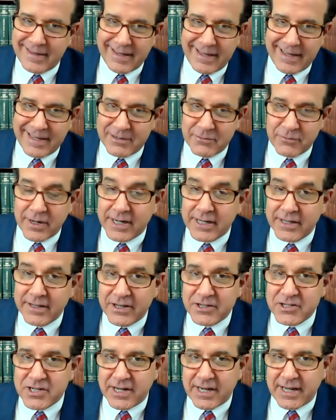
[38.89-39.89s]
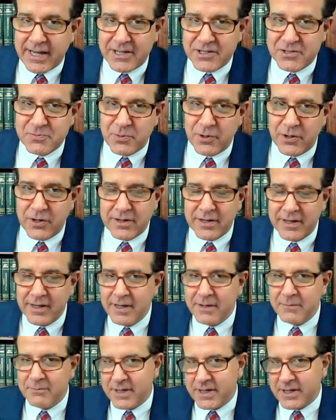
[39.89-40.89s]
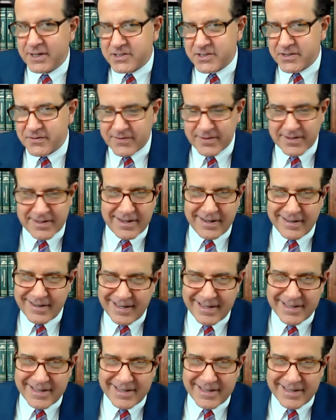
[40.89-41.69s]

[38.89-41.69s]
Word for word: and regulation casebook because of uh,